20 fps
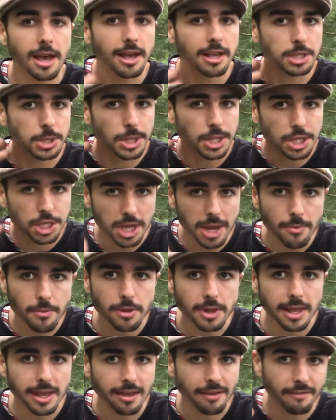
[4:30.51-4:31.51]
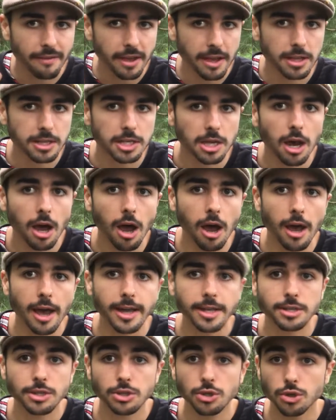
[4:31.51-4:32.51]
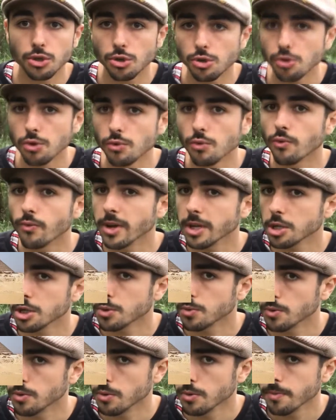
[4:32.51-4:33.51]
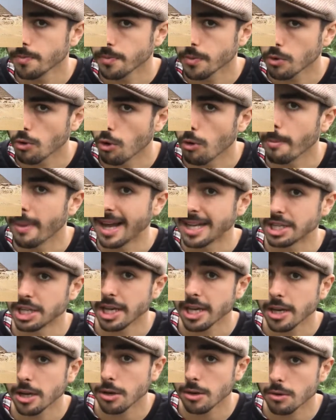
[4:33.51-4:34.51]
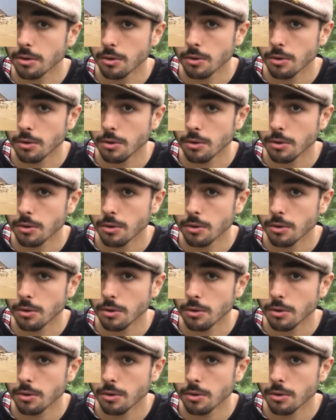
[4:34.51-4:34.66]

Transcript: is that generally they are tied to ritual or magic,